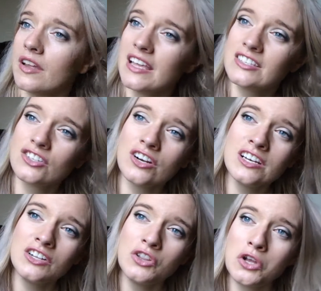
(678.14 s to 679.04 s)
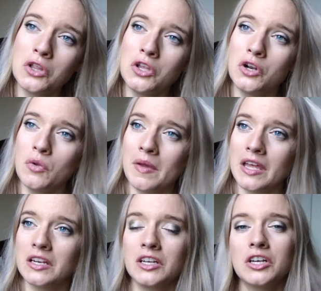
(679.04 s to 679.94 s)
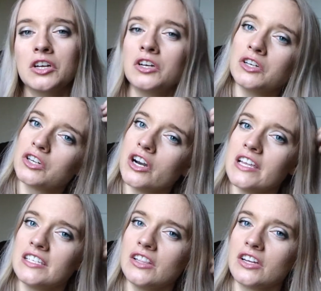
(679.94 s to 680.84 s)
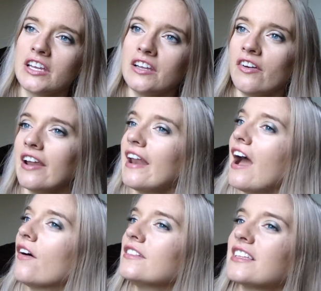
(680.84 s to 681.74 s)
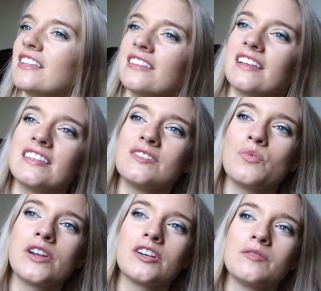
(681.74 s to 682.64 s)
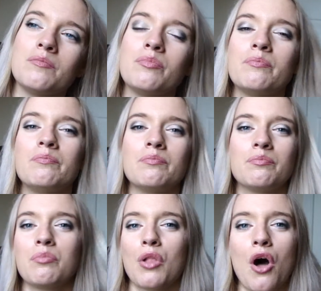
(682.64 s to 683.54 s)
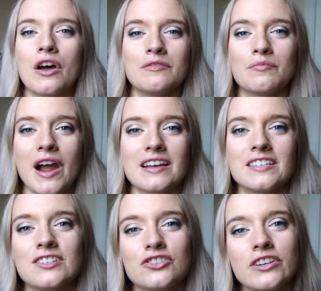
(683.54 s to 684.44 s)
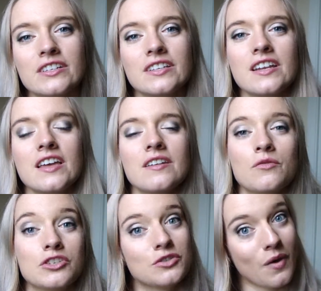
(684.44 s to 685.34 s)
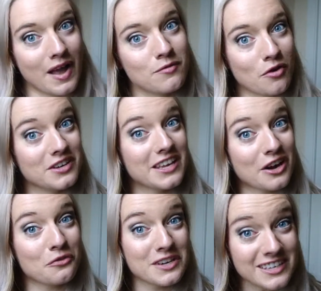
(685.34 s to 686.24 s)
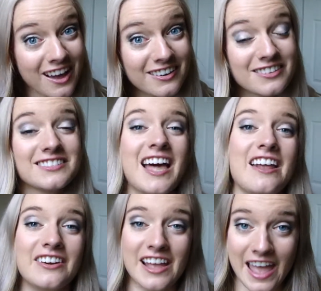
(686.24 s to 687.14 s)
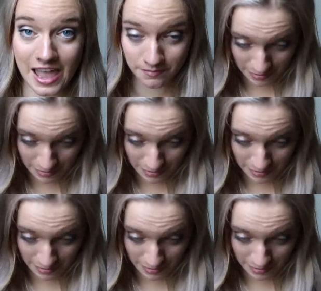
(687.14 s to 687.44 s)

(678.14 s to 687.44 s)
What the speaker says: it's starting to look a little bit crazy looking right now. It's getting like these weird blonde brassy streaks in it, which is why I'm going to get it redone on Saturday, and